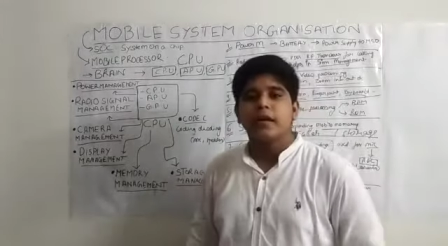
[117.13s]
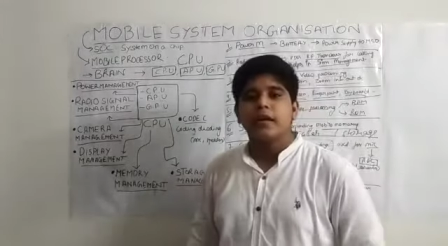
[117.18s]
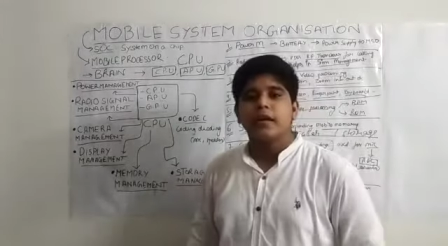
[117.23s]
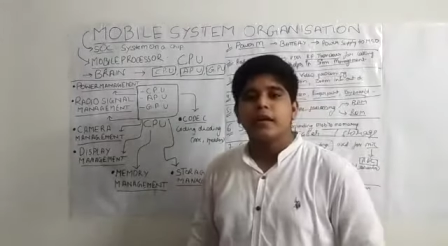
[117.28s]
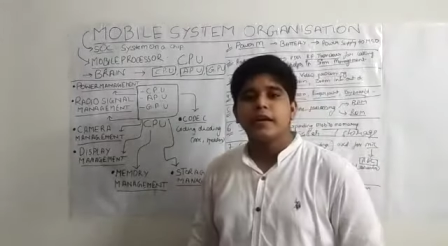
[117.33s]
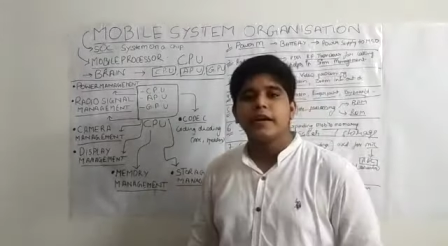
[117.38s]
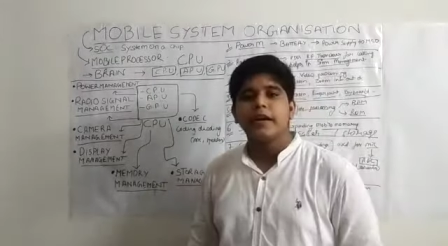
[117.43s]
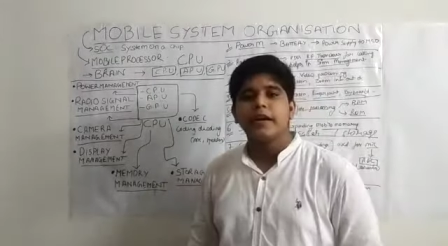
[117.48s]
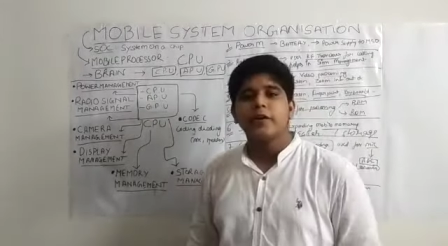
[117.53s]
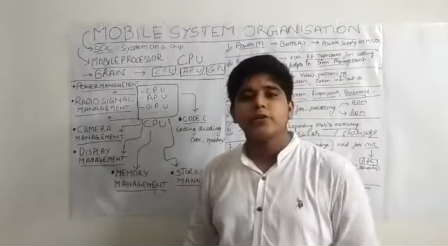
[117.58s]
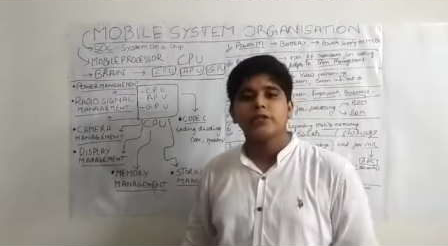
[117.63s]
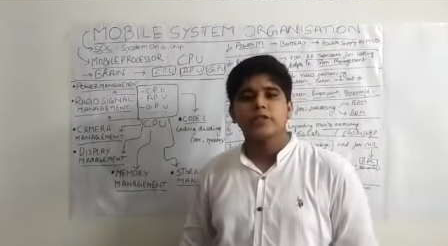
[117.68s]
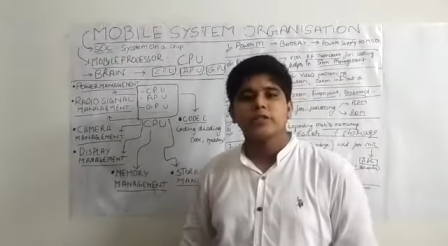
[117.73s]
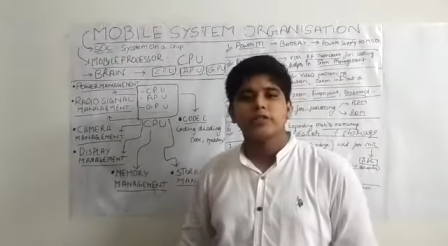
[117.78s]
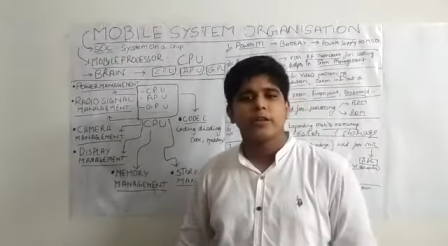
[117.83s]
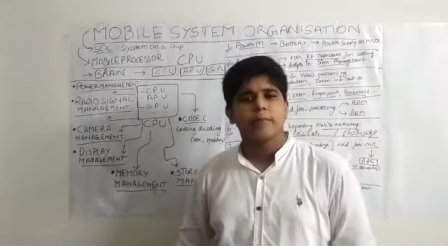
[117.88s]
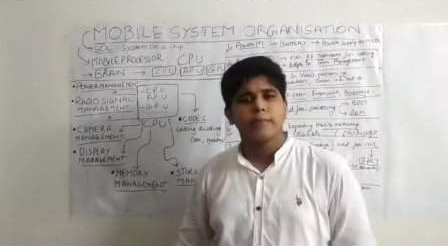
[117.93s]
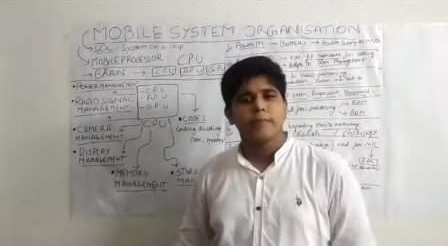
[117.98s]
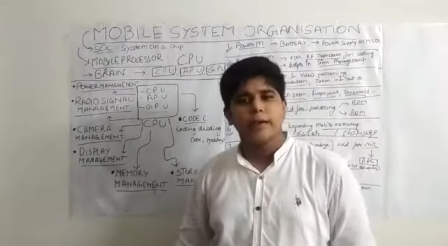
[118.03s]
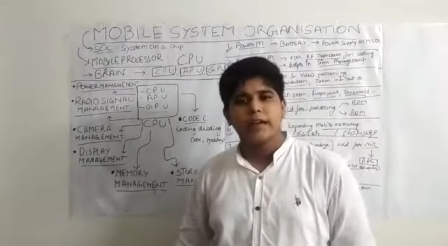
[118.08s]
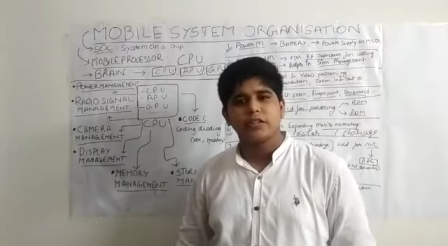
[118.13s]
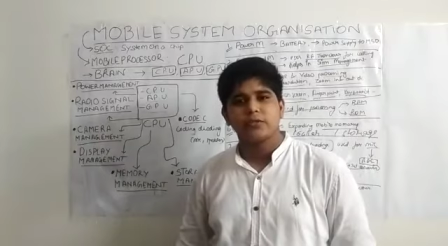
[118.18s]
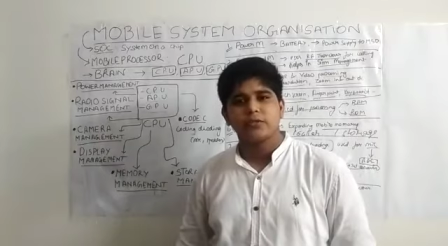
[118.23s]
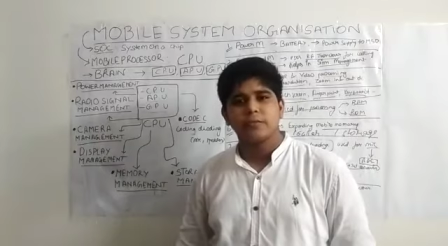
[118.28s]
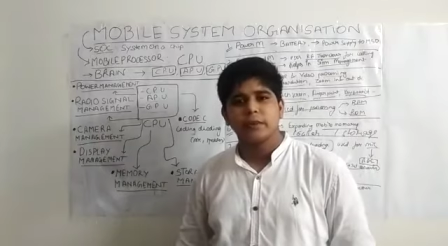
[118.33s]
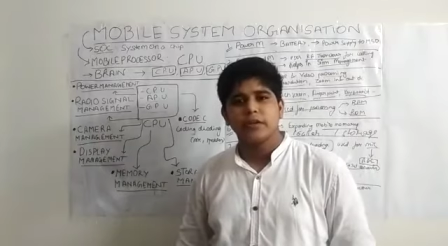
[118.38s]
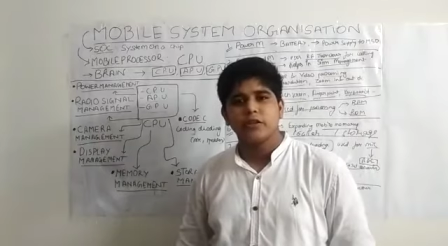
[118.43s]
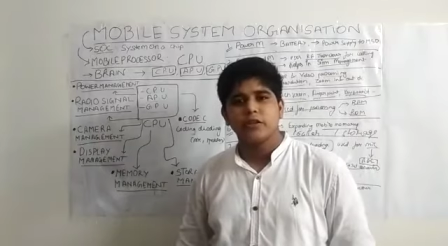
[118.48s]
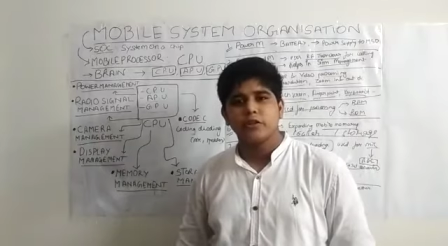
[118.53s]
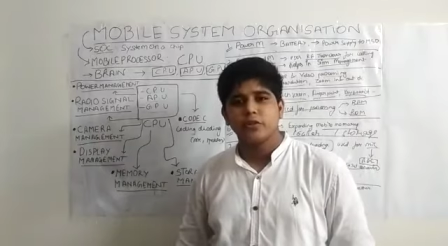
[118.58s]
The radio signal
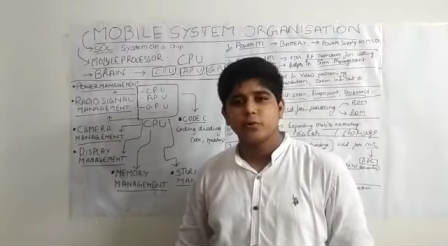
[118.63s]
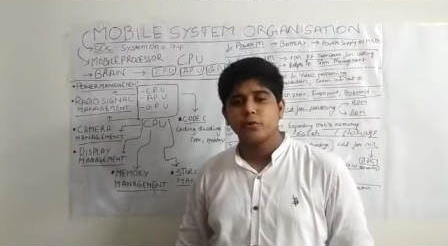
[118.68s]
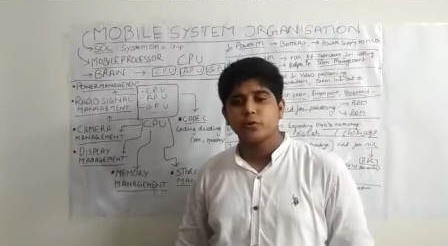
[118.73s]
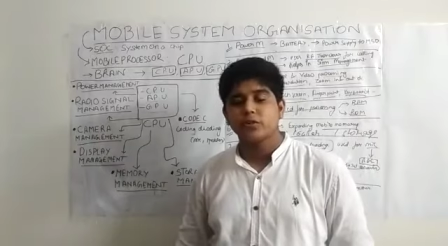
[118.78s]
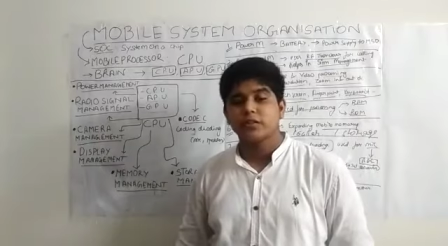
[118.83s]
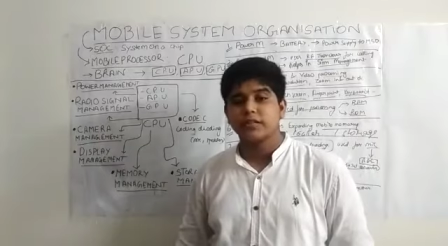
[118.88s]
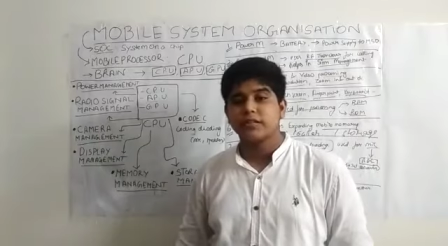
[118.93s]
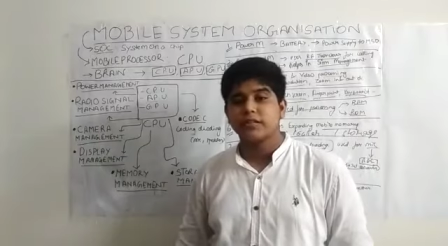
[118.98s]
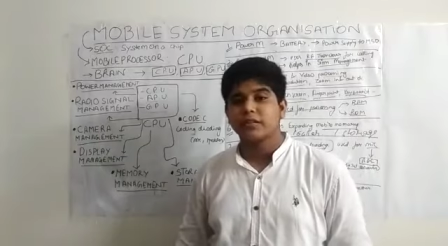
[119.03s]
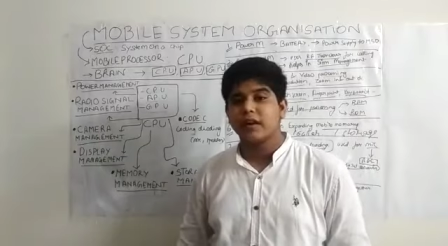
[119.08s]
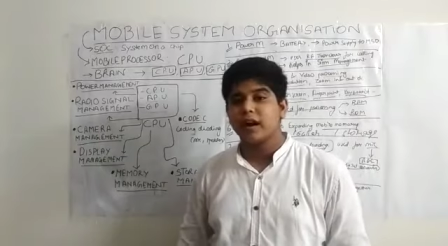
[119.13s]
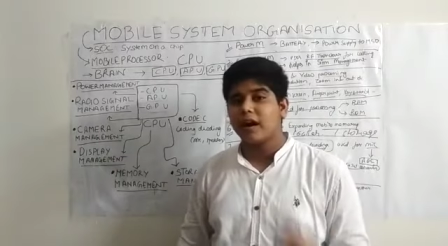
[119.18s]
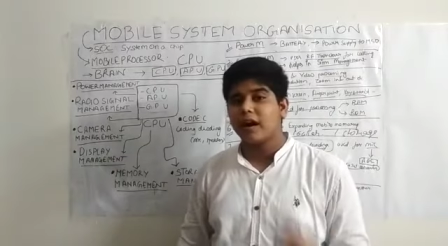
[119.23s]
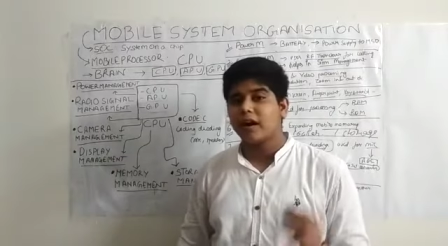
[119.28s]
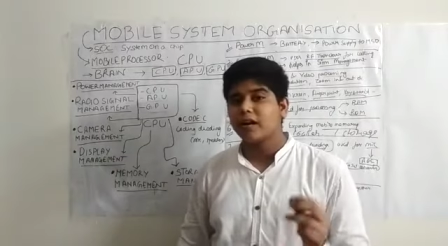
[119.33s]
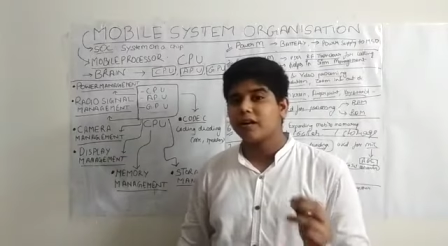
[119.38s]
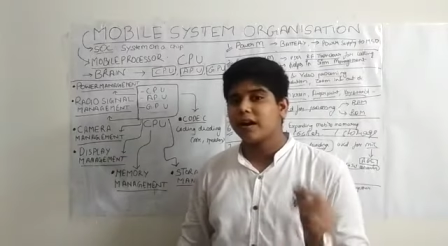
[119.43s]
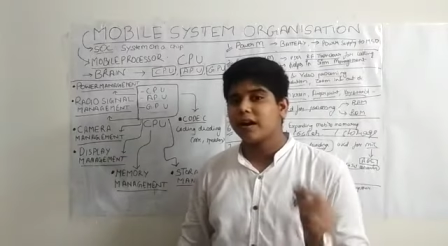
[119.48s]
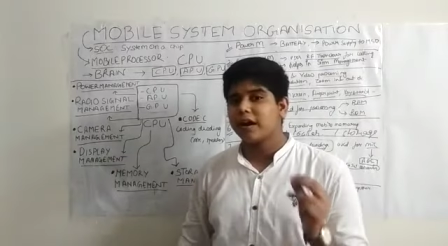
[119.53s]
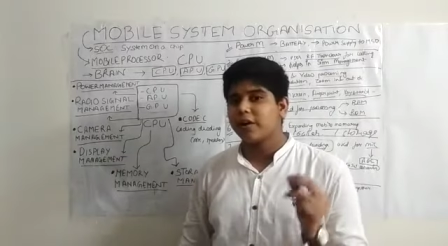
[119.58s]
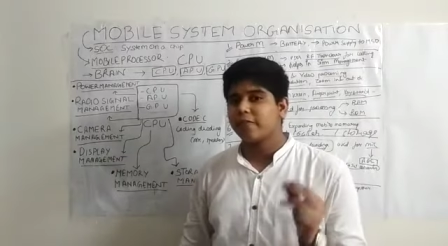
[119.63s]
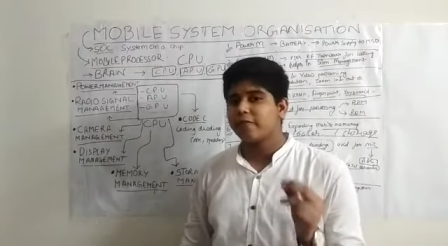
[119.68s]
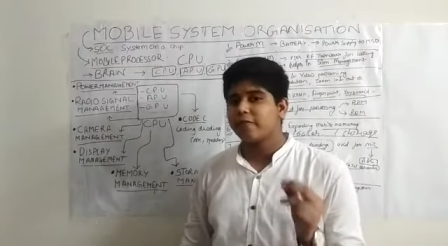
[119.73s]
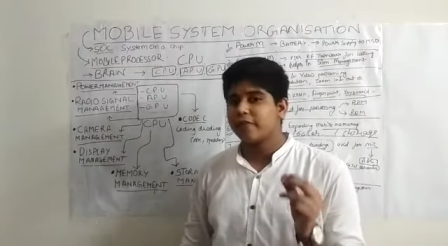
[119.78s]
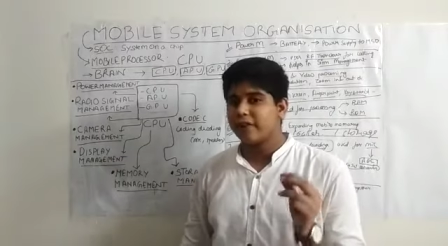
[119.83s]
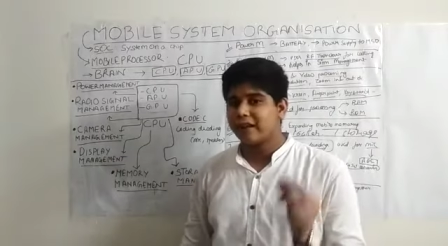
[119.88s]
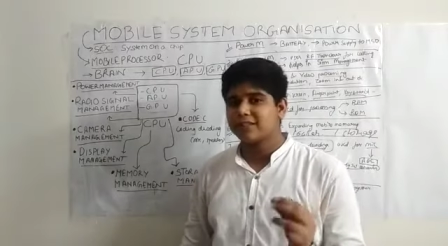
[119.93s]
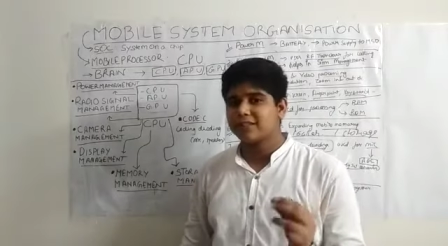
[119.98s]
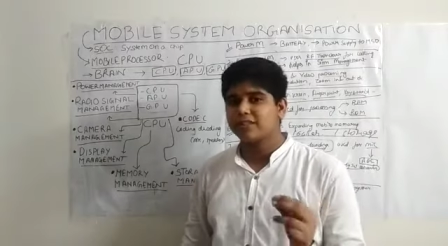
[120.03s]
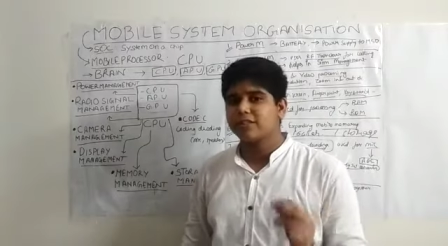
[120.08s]
management uses RF
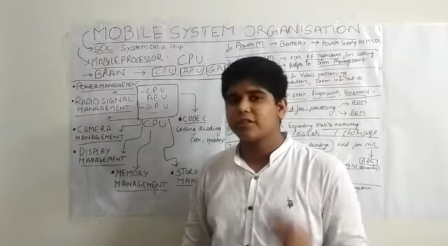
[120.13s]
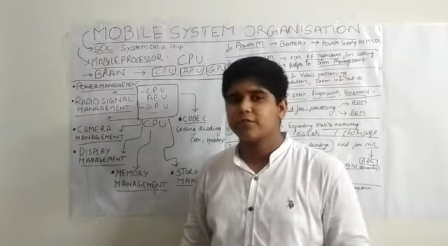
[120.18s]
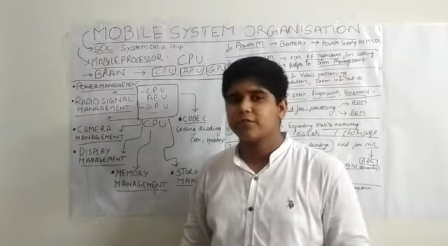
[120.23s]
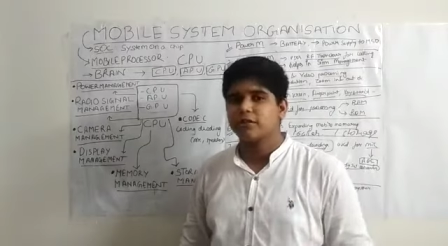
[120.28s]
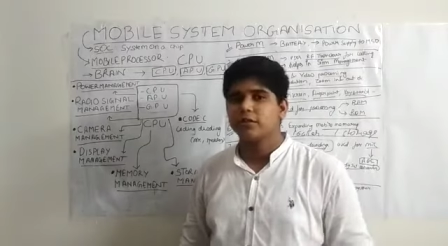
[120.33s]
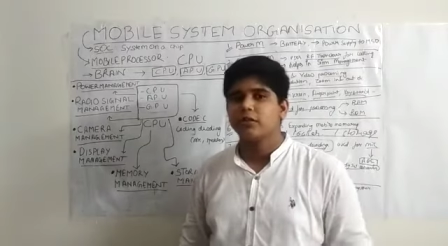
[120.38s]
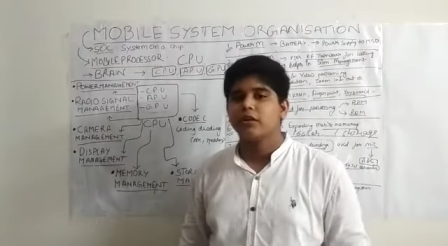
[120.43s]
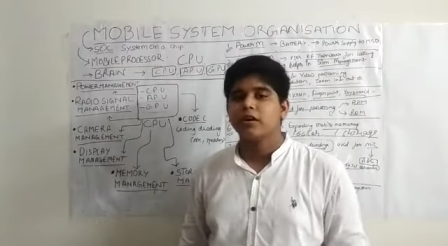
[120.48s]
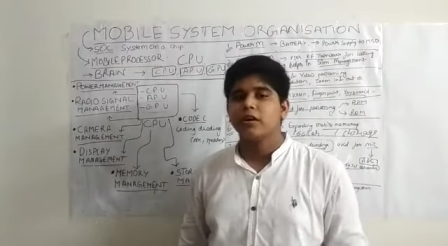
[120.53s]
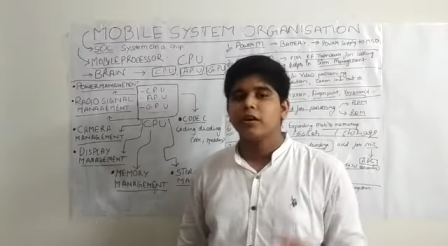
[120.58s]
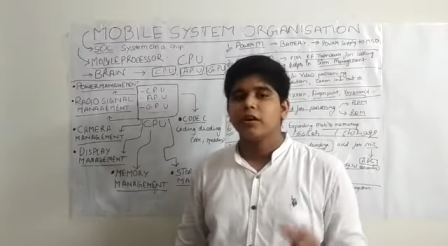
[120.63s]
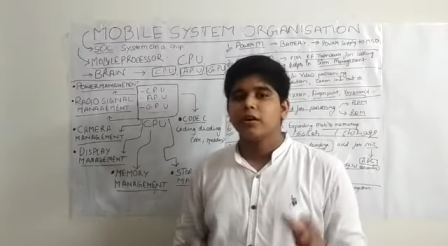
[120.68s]
transceiver